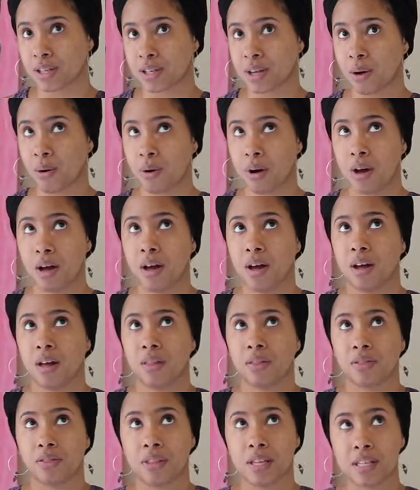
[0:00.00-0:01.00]
So
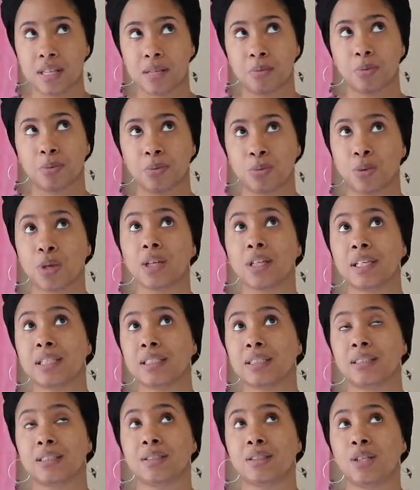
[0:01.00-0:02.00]
this
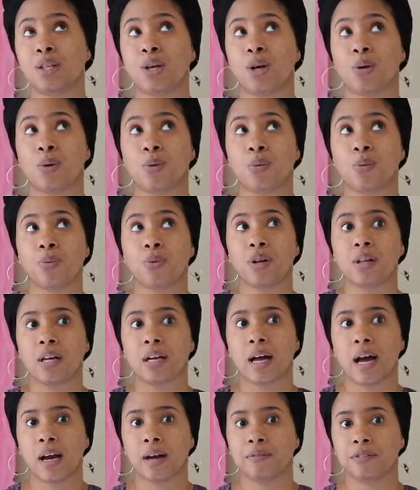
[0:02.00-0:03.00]
really, you know,
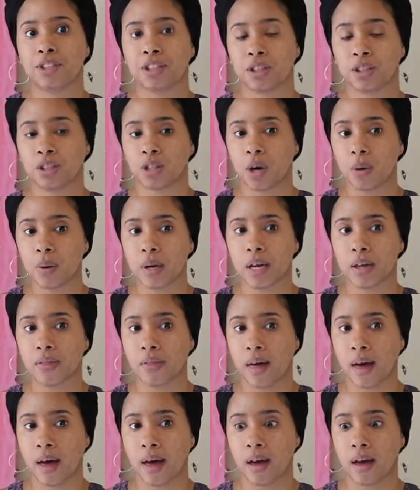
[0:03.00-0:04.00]
really kind of
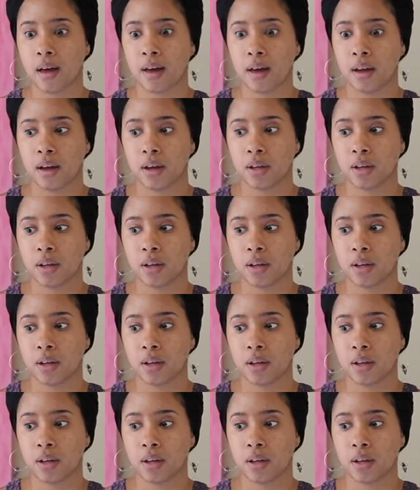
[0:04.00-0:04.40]
showing that